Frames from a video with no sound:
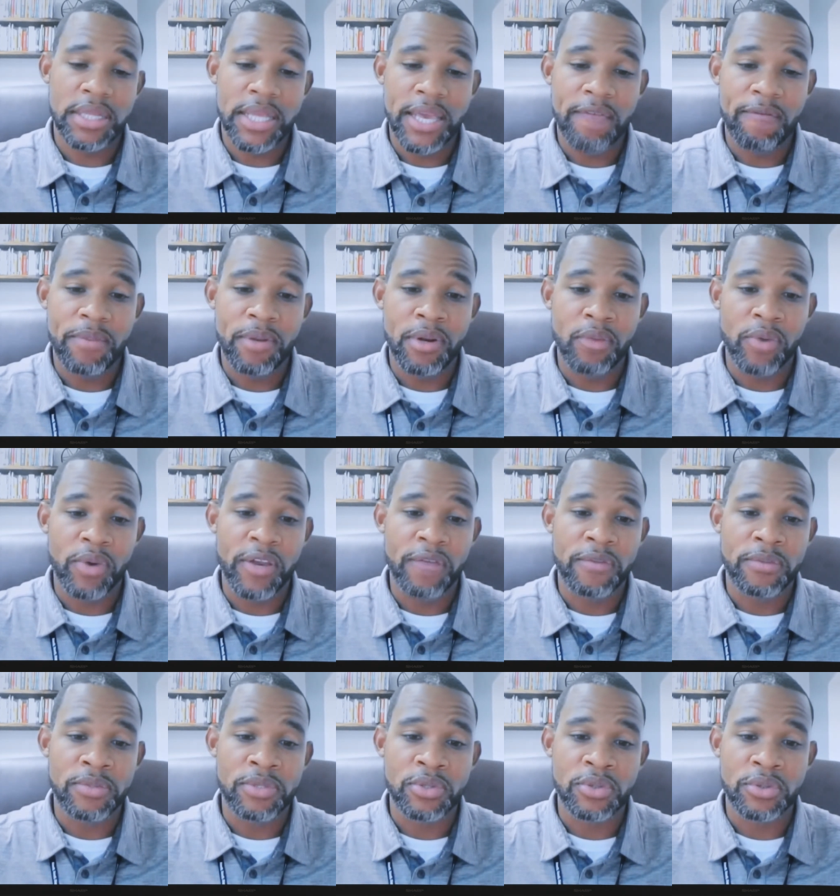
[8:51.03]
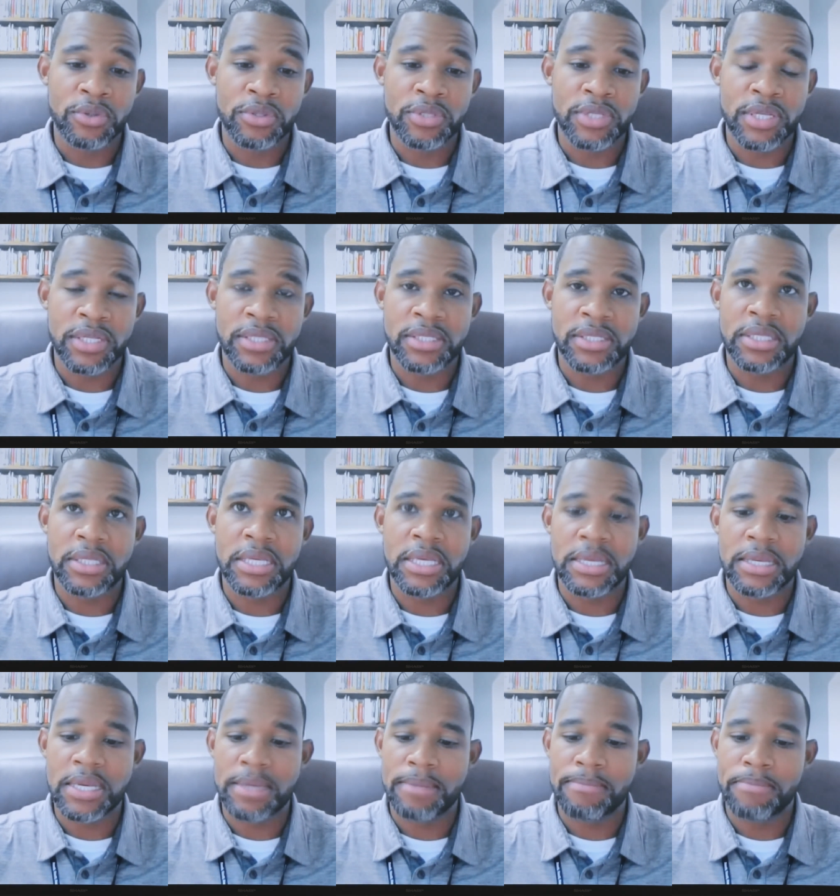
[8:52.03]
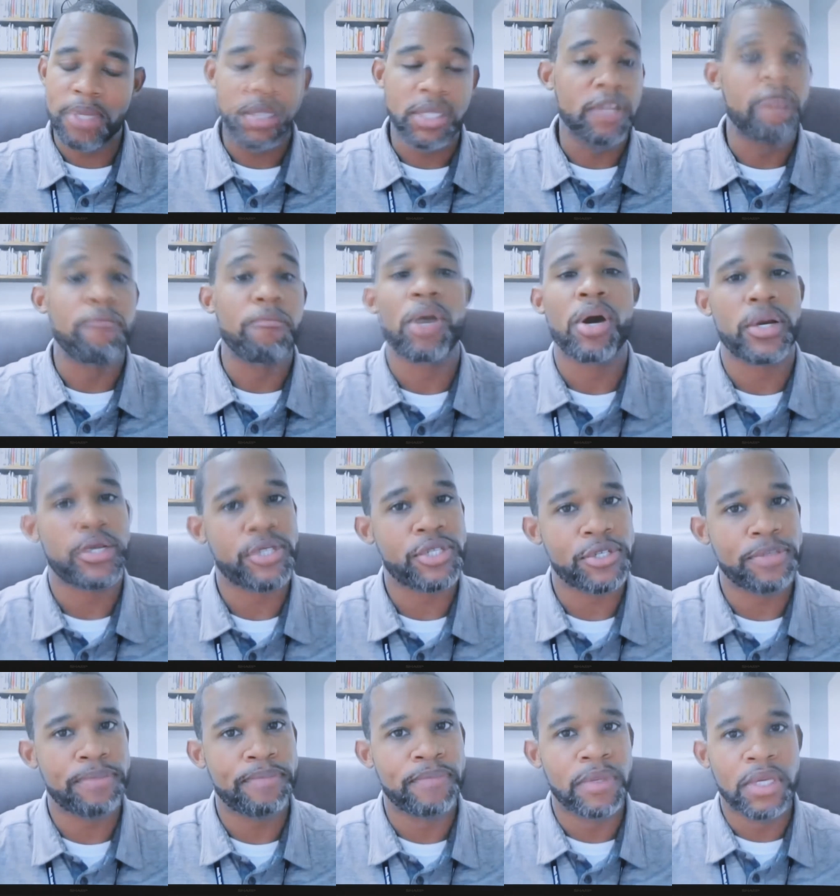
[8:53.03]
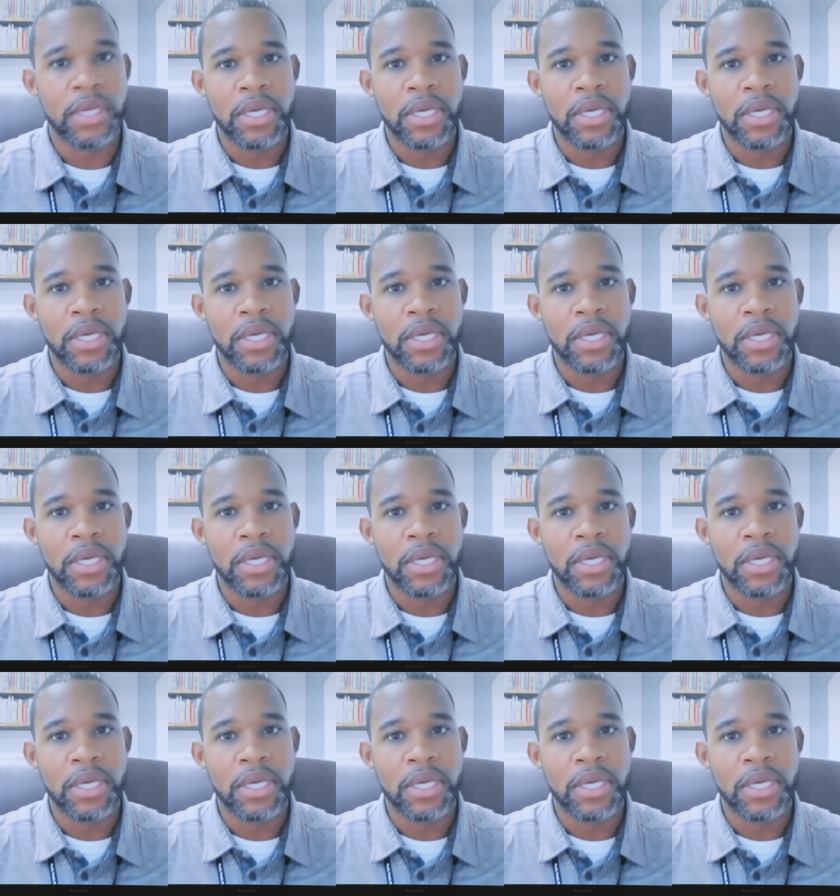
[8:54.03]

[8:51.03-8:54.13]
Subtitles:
they have been away from school since the middle of March.